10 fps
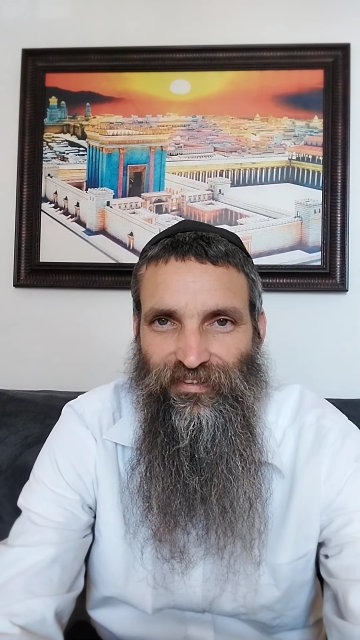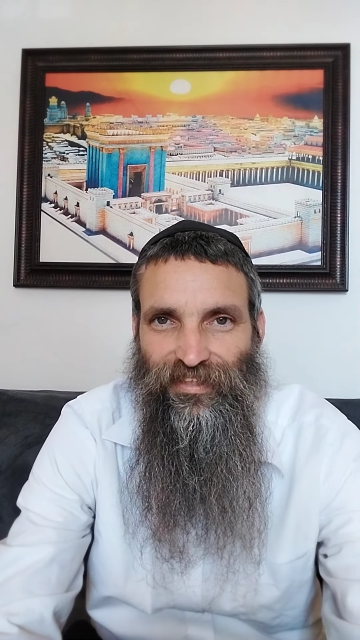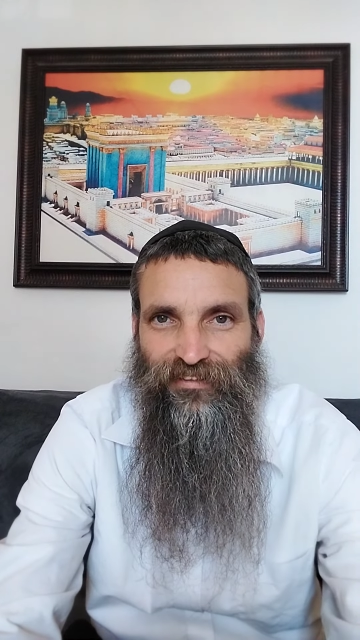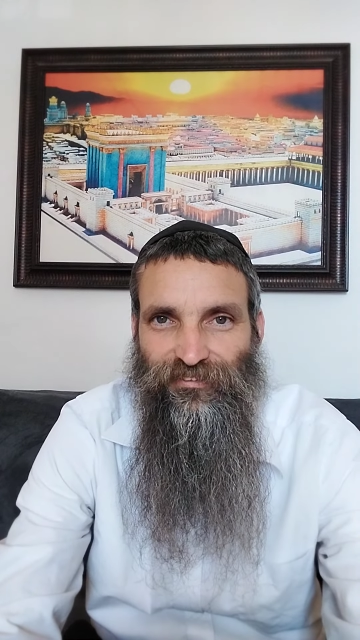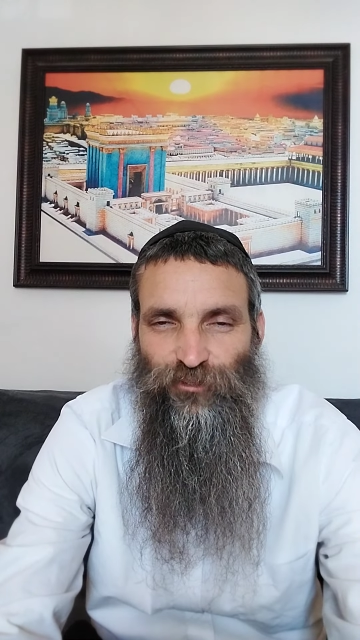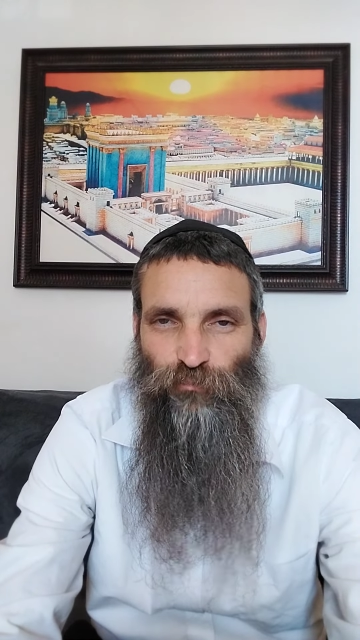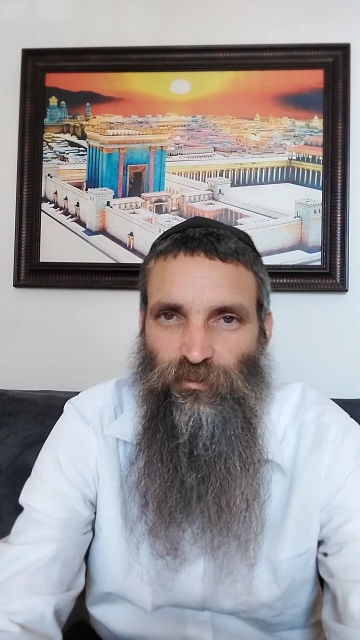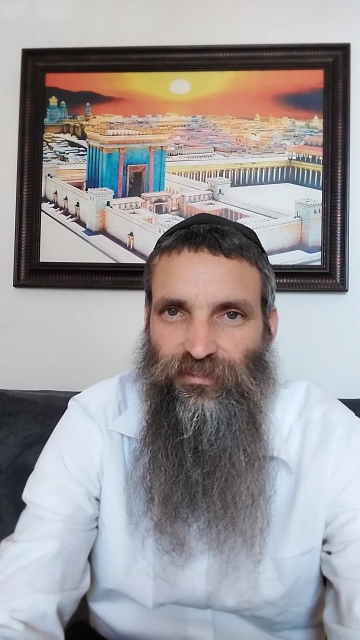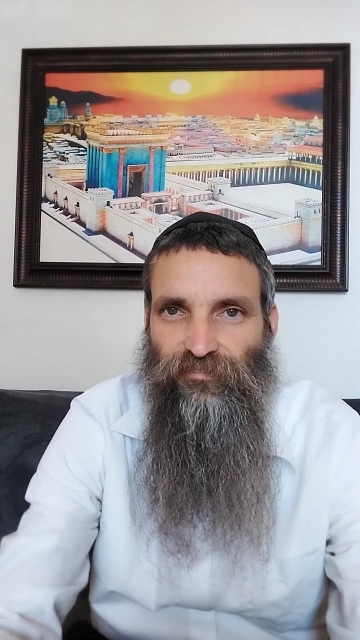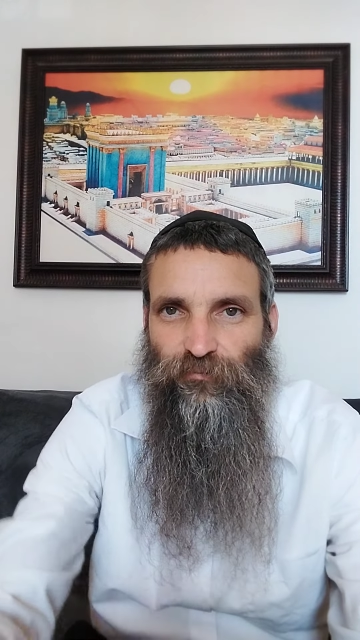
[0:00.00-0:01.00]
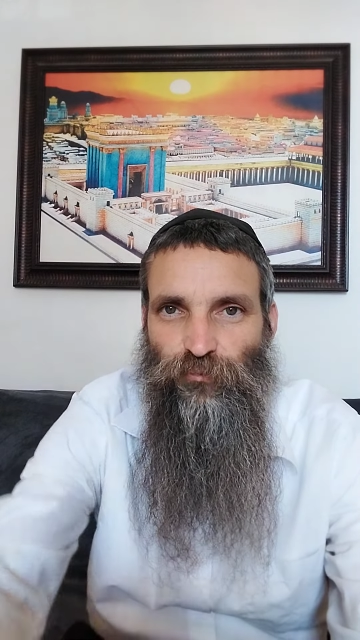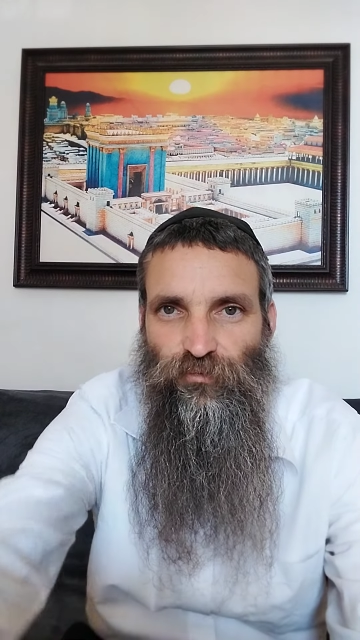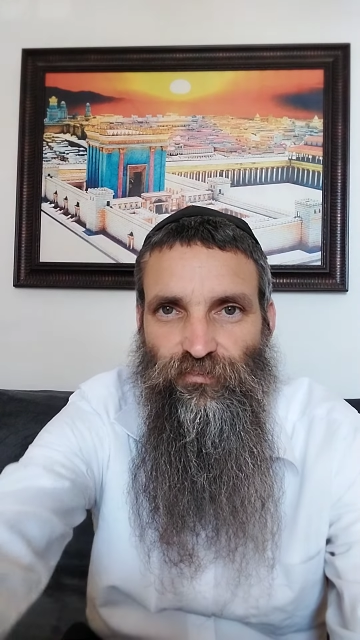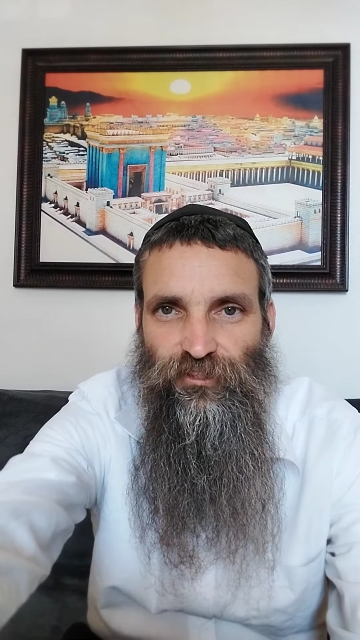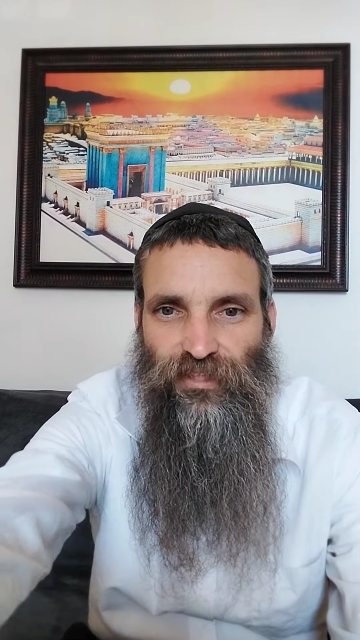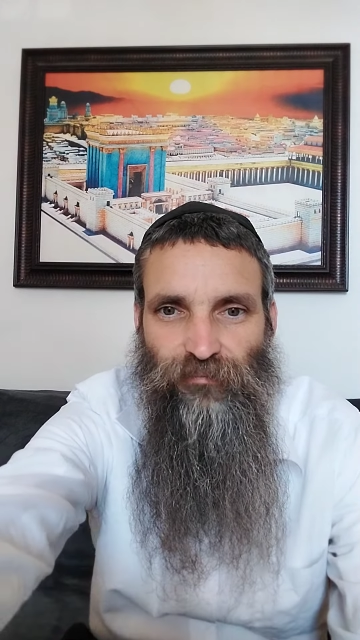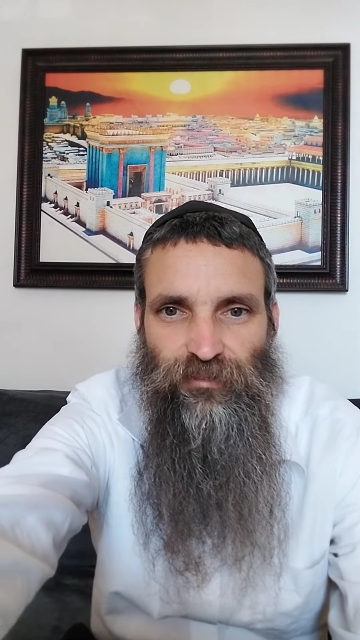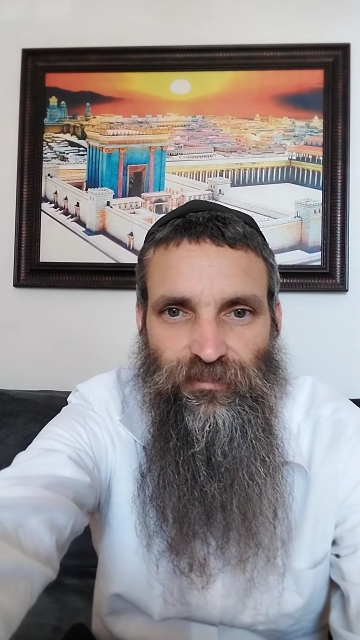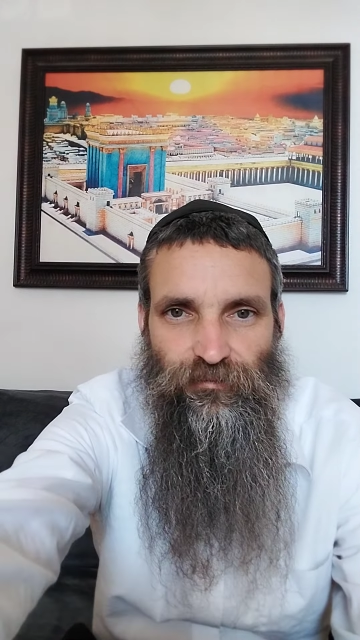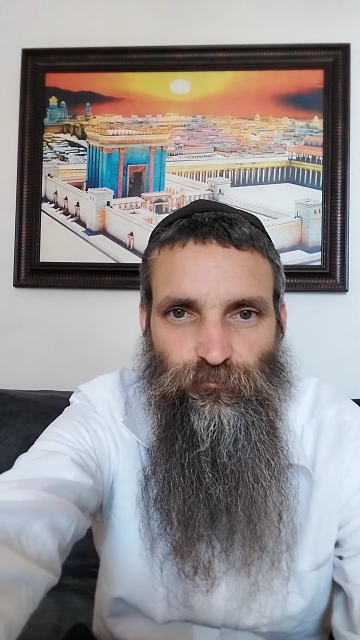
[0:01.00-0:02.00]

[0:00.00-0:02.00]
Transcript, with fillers: Thank you so much. Have a beautiful Shabbos.